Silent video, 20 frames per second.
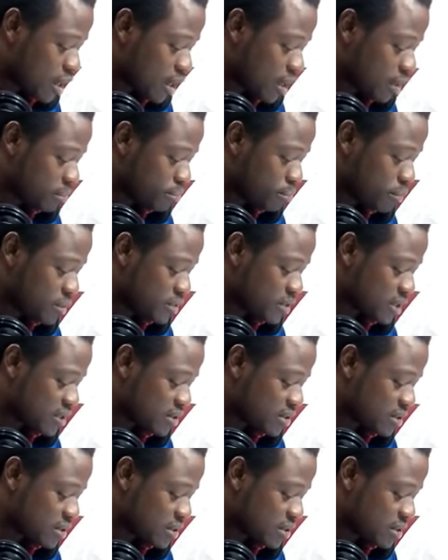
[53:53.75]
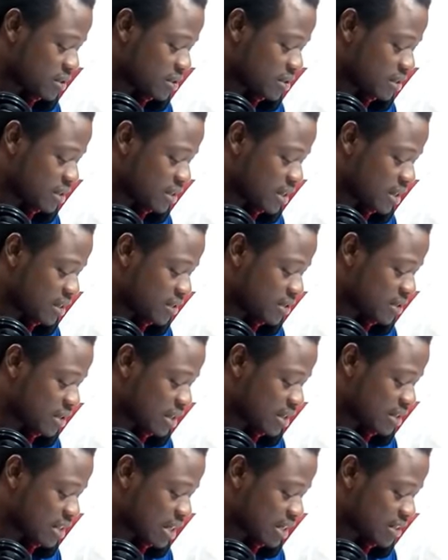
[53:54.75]
Uh, protest is late
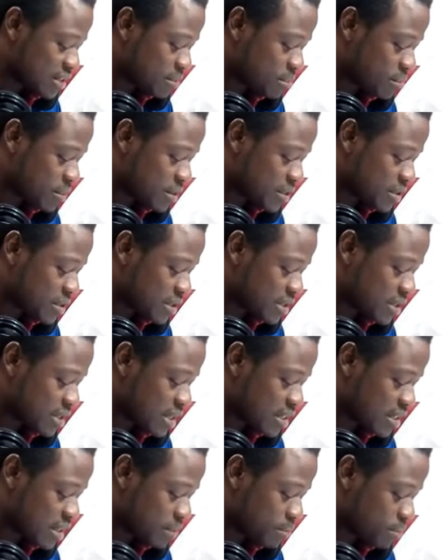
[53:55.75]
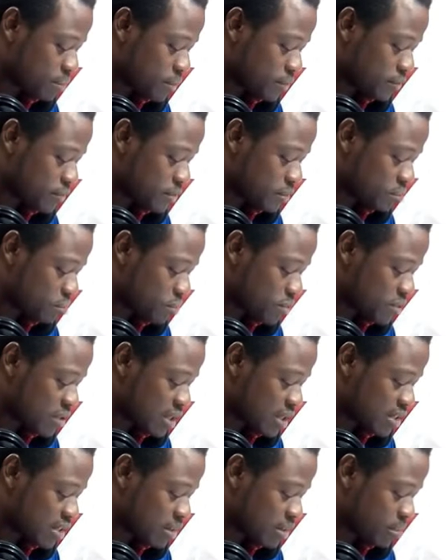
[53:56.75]
as acting president has approved
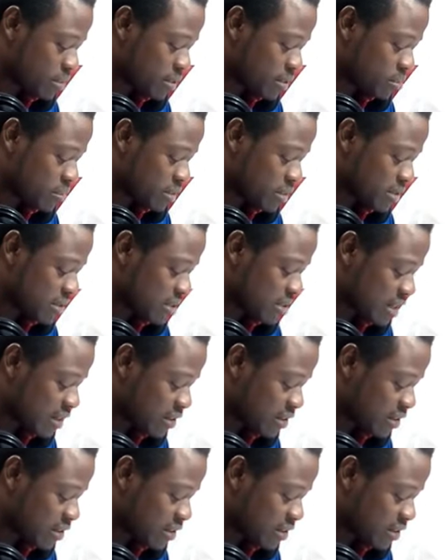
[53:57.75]
Musa's appointment